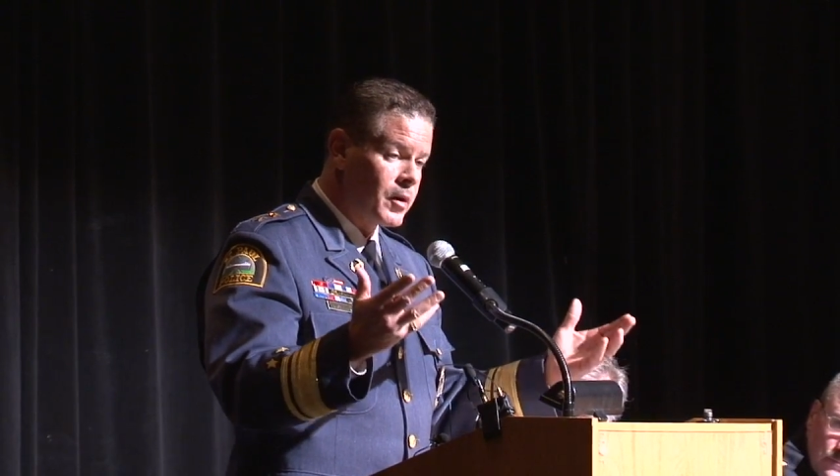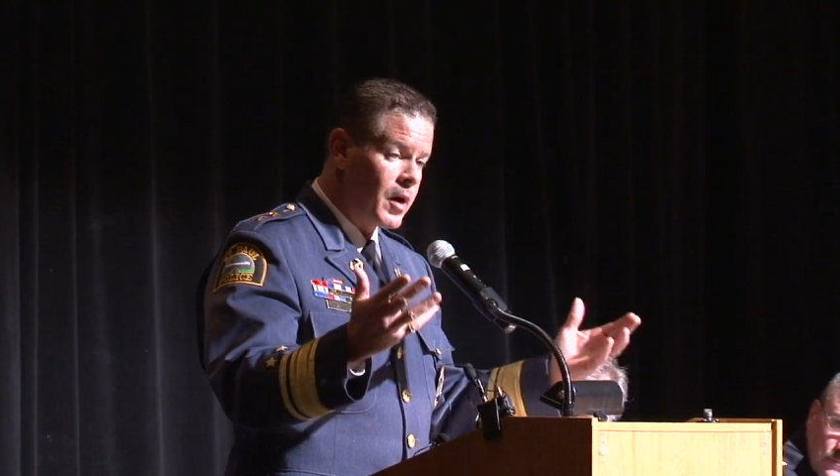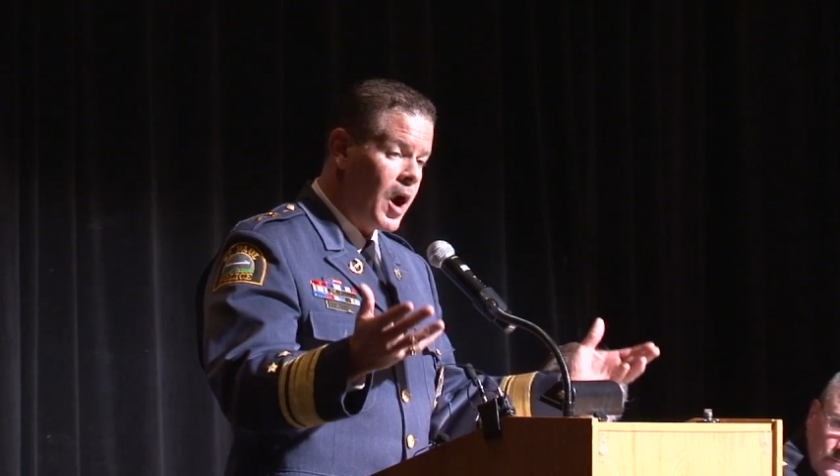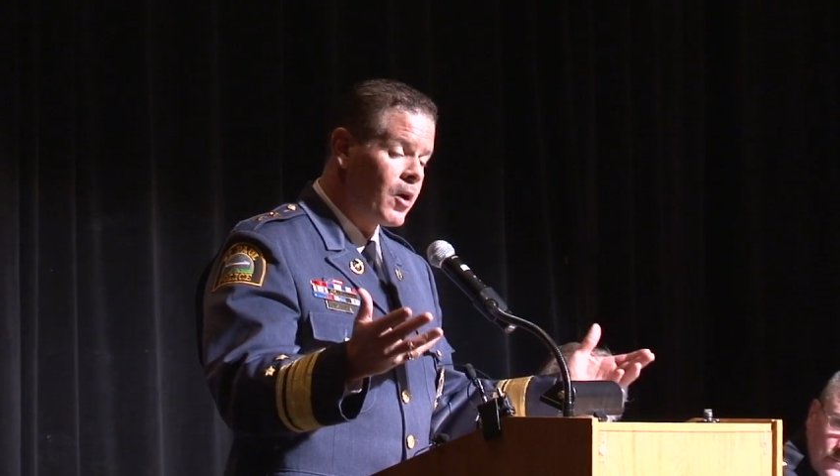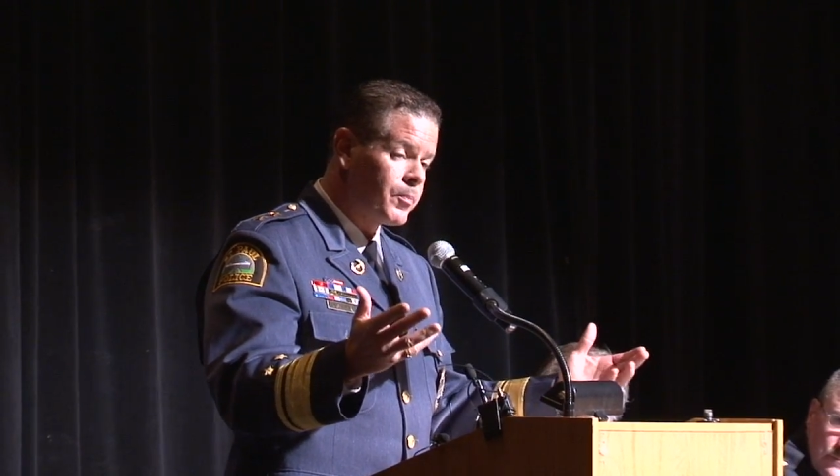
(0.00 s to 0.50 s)

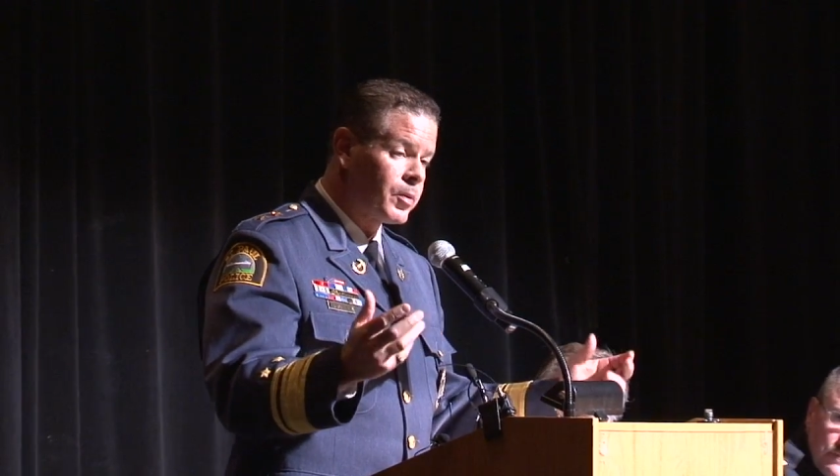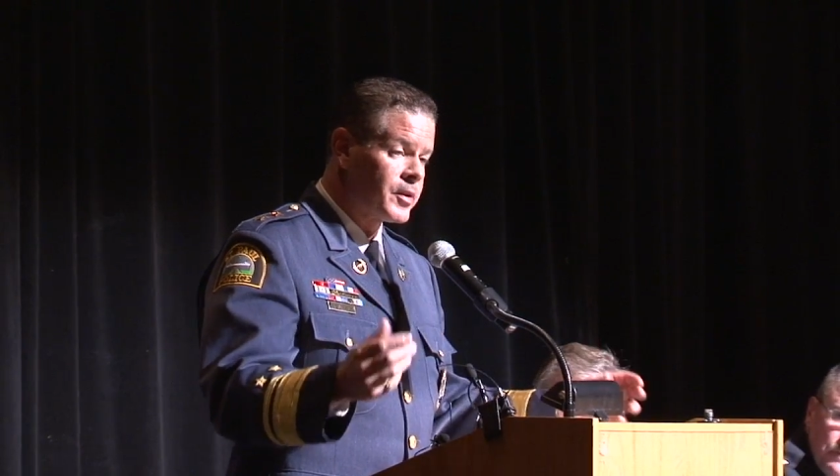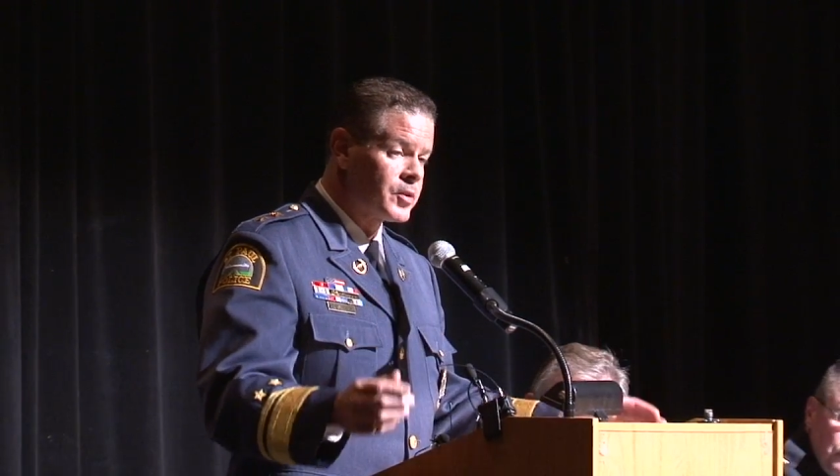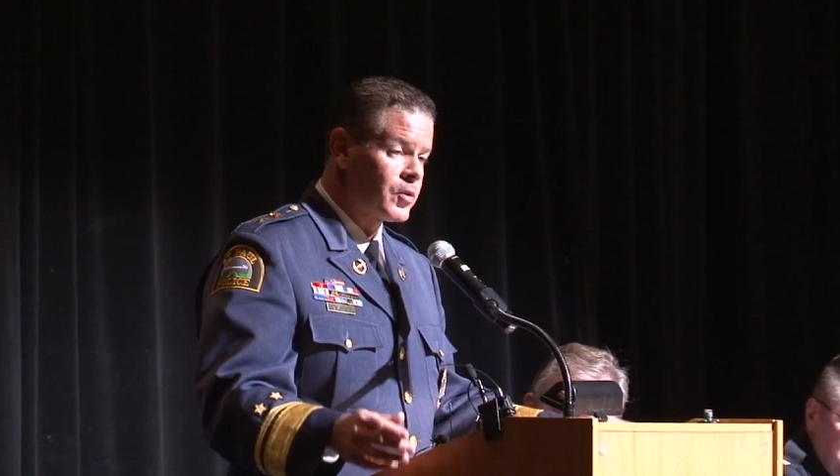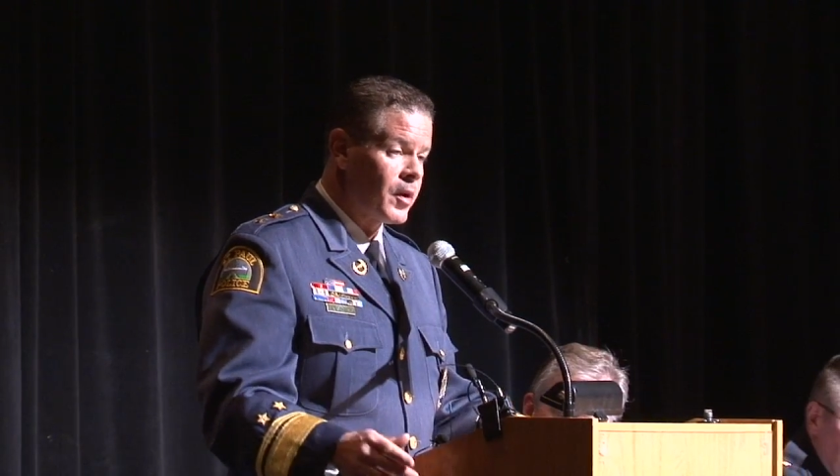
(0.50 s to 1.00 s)
that aren't
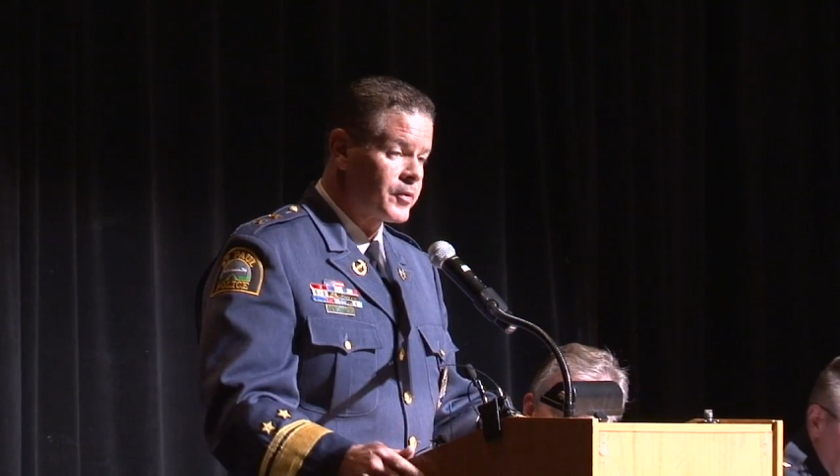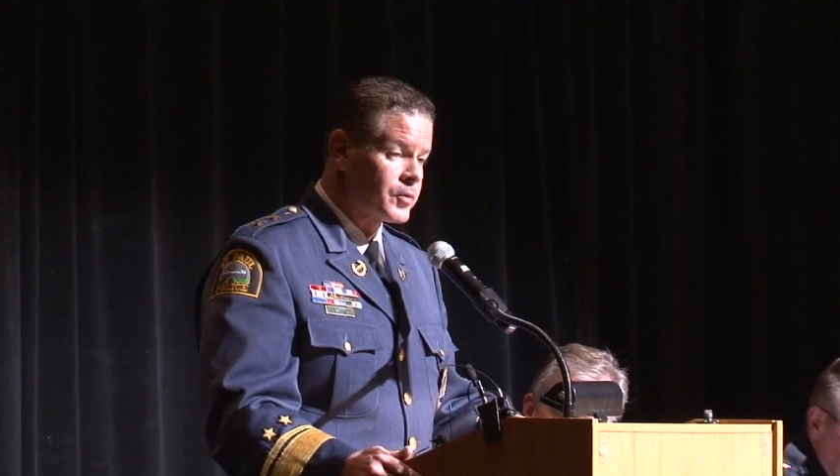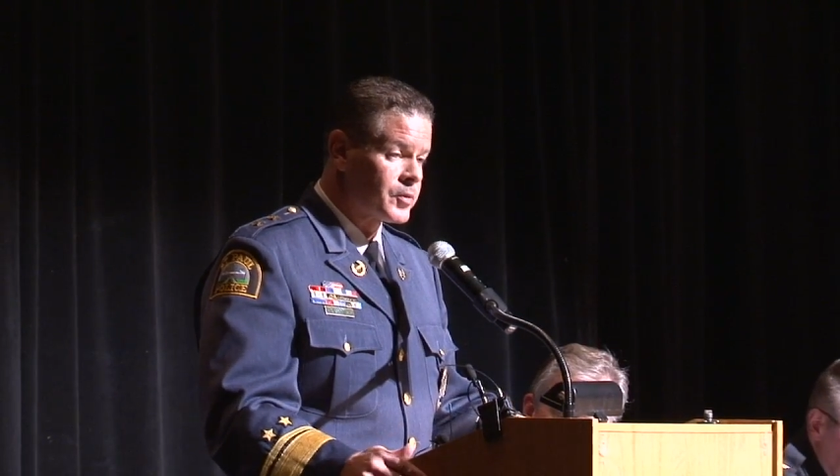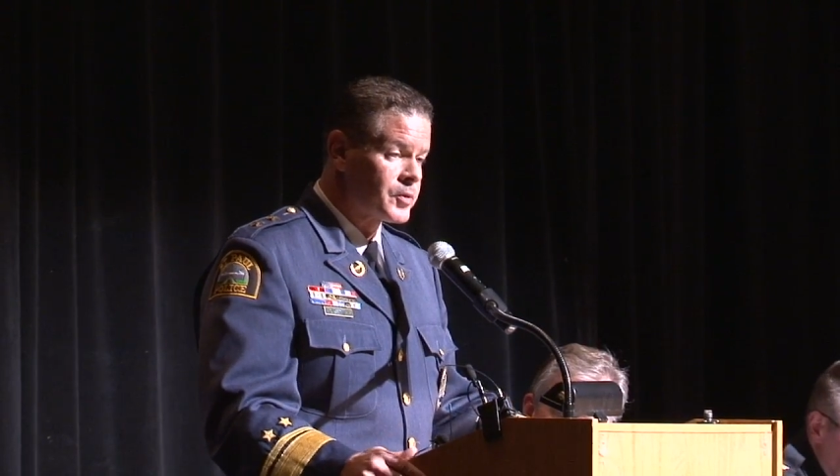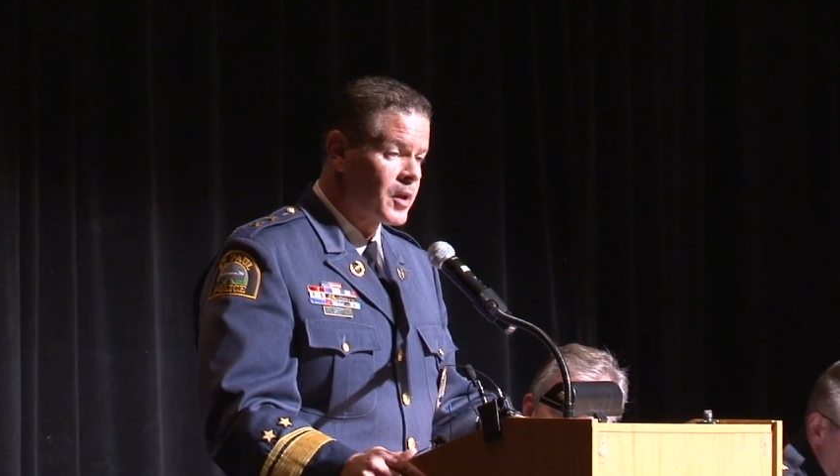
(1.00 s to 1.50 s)
police
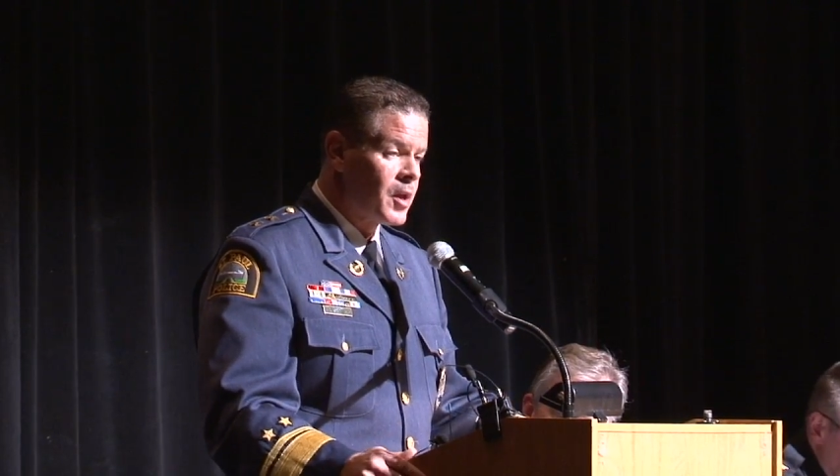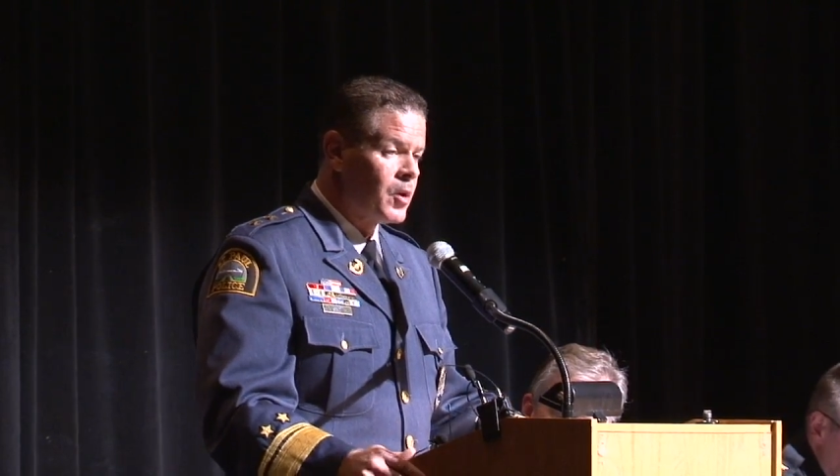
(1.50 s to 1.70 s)
officers,